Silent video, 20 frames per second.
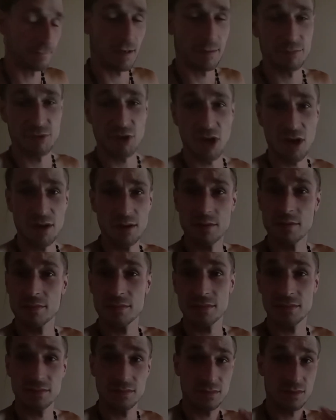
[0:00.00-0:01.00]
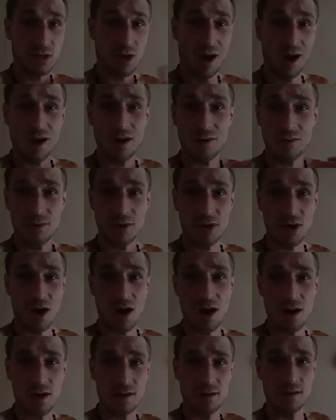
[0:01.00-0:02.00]
I'm done. Cut. We're
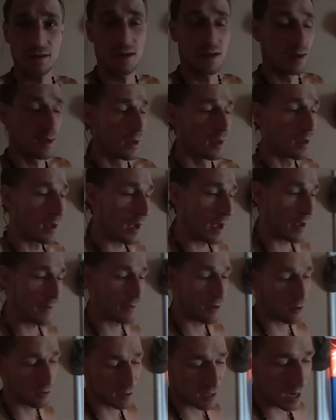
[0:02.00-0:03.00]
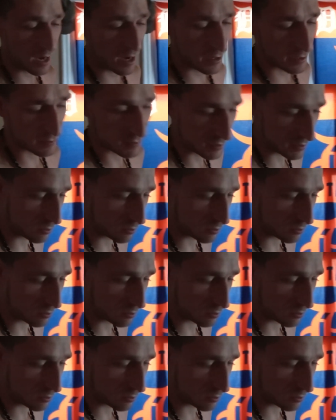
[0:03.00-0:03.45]
gone. I have no ties.